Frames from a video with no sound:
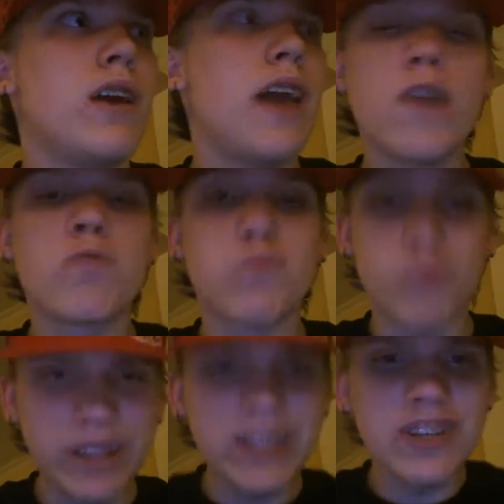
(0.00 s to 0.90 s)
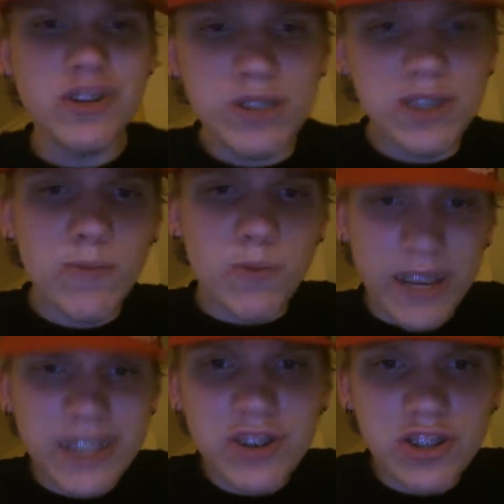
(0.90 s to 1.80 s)
And really do some
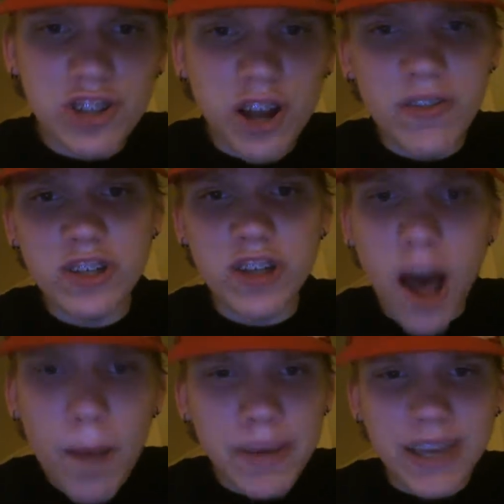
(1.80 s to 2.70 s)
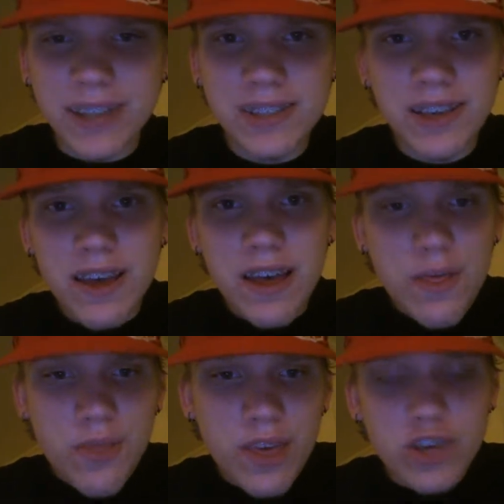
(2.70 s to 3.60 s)
research on the topics
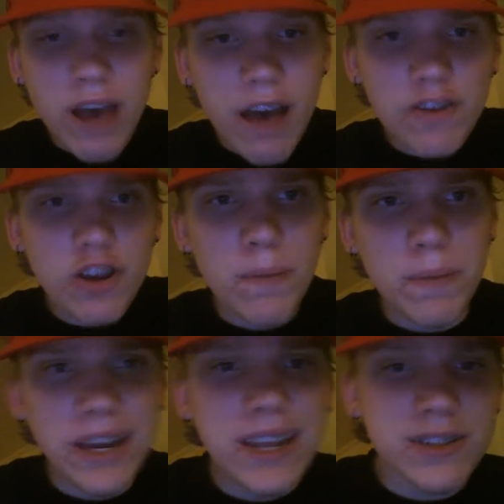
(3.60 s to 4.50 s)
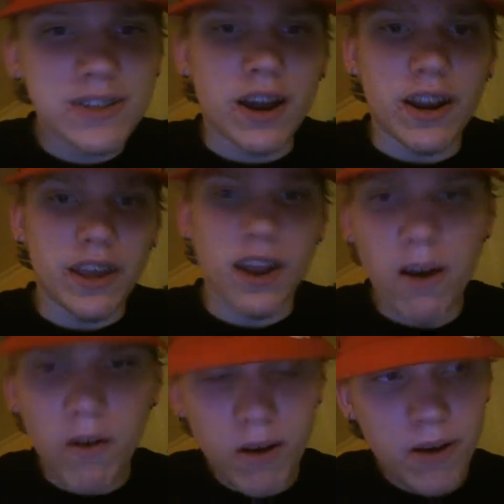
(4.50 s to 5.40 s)
that you have your opinions on, you
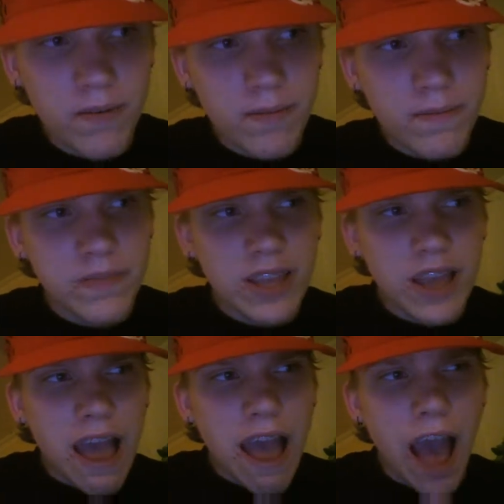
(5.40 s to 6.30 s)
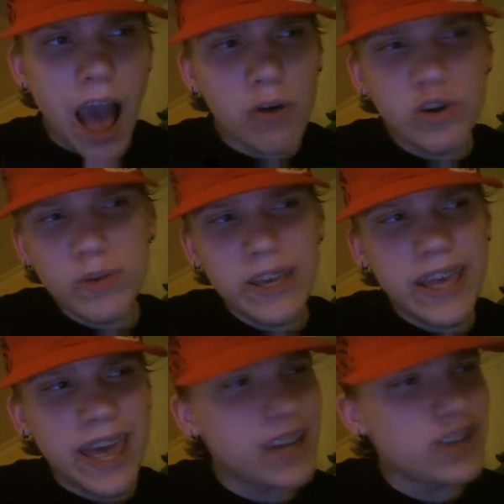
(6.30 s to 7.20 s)
know? How do we
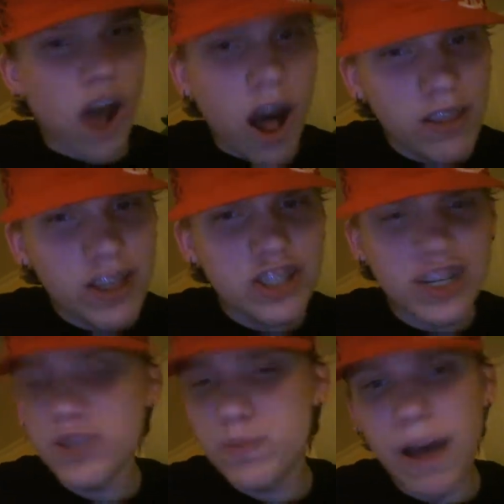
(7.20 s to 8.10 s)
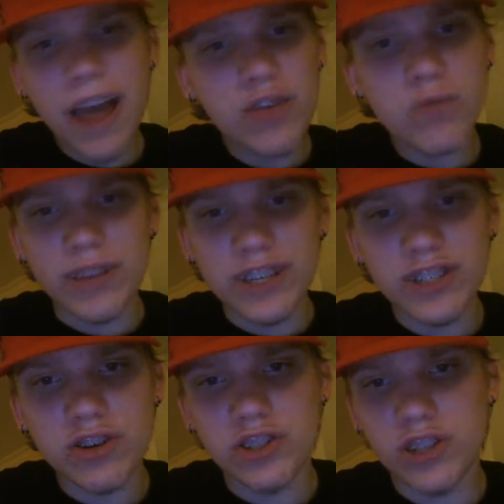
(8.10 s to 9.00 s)
gain knowledge? It's by the
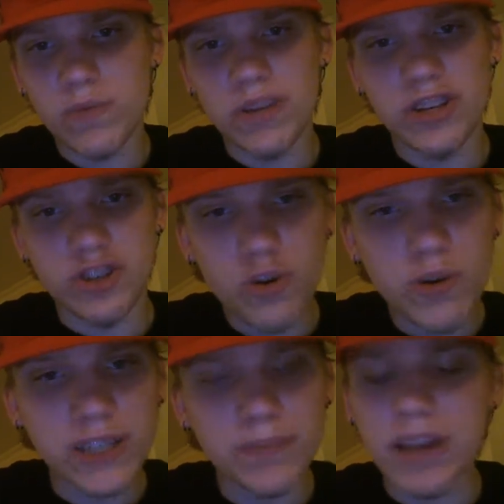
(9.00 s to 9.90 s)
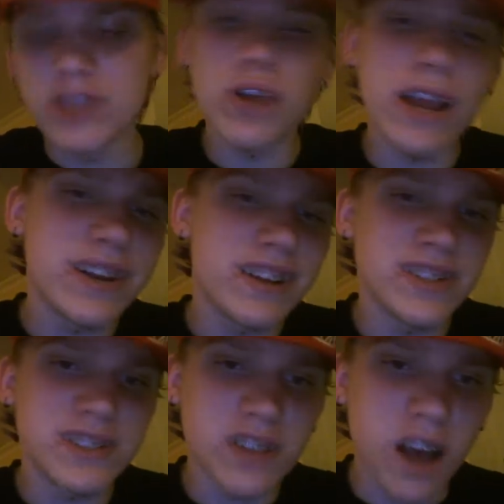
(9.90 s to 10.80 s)
research that we do. It's by trying to
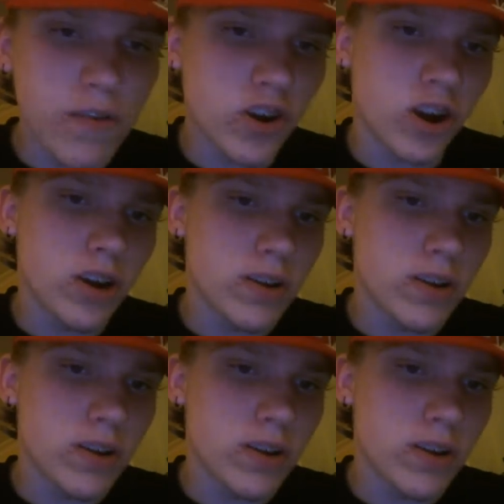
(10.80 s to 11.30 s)
discover.